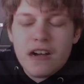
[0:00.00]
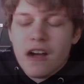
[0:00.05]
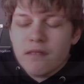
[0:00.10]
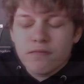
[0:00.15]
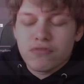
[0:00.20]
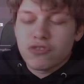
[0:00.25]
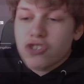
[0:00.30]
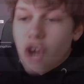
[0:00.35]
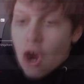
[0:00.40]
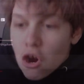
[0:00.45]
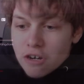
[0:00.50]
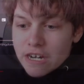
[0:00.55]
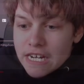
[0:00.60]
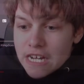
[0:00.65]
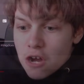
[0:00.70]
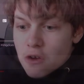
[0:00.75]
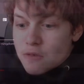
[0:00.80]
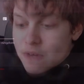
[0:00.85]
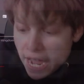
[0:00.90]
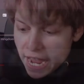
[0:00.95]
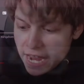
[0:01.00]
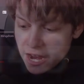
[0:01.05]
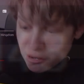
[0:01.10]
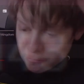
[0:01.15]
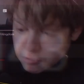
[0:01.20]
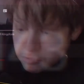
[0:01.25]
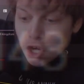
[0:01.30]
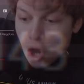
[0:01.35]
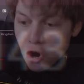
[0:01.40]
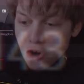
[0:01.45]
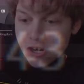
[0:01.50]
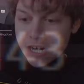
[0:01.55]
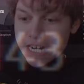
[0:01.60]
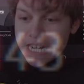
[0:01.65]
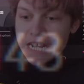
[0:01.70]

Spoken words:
I'm sorry, okay? I'm sorry,